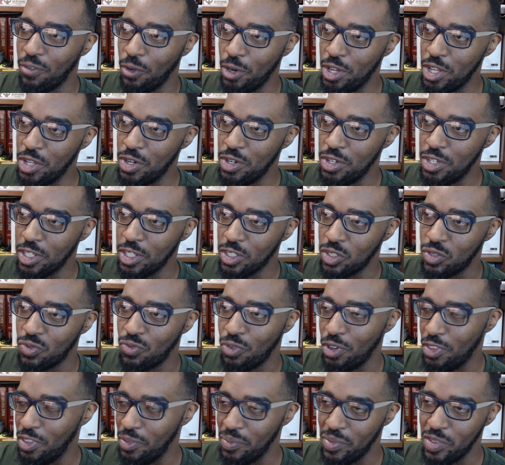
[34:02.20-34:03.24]
you to just, for
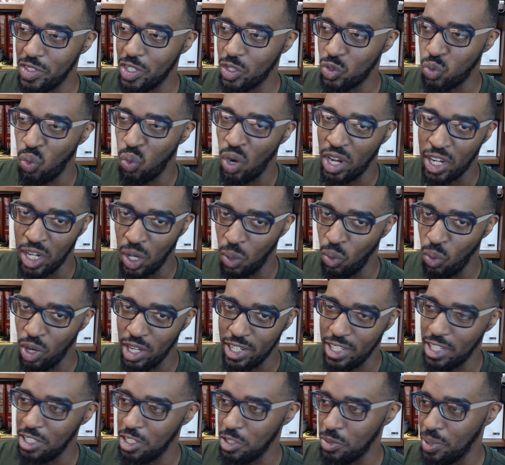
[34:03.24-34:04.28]
them to just wake up one day,
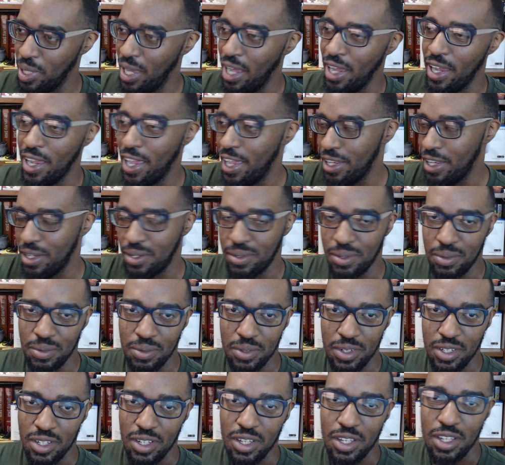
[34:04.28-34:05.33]
just like, hey,
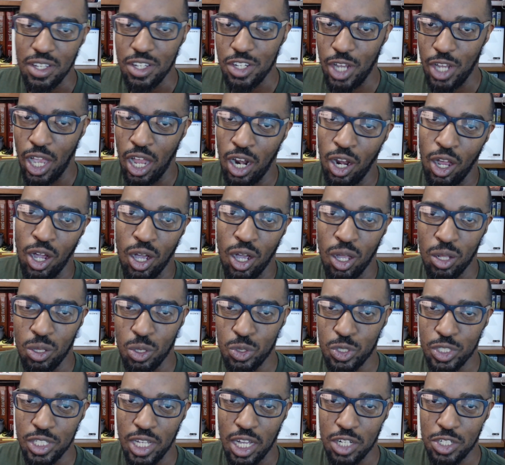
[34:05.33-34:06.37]
y'all are all losing
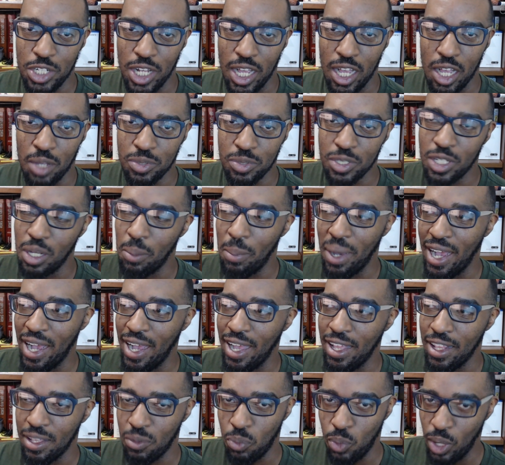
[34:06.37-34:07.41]
your jobs. Goodbye.
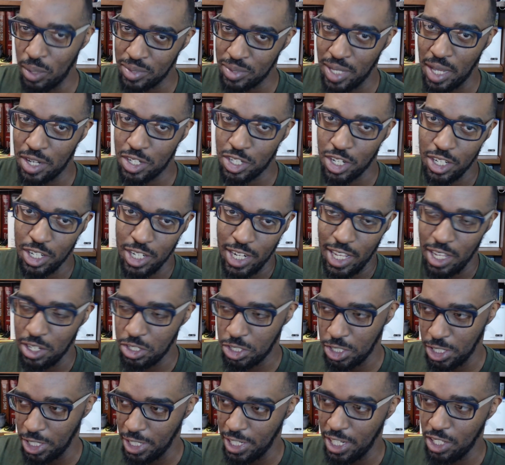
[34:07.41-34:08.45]
Like website shutting down,
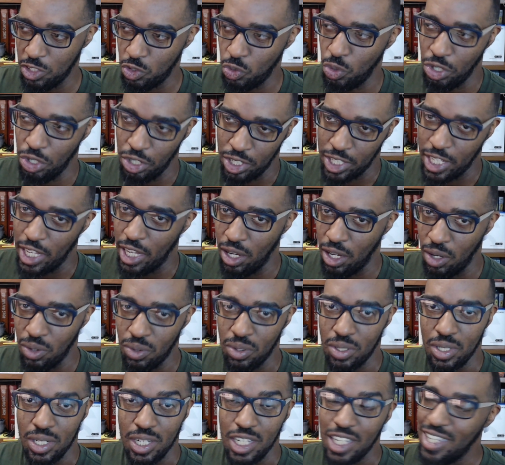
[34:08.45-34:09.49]
shutting down Twitter account.
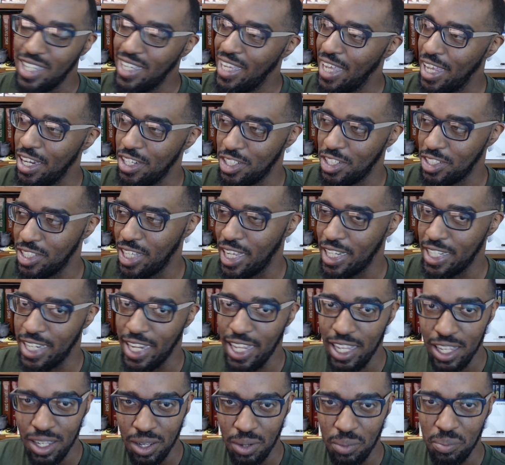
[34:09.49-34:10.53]
And just like,
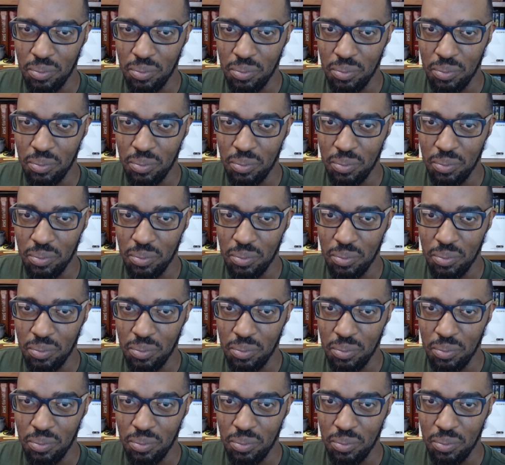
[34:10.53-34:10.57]
damn,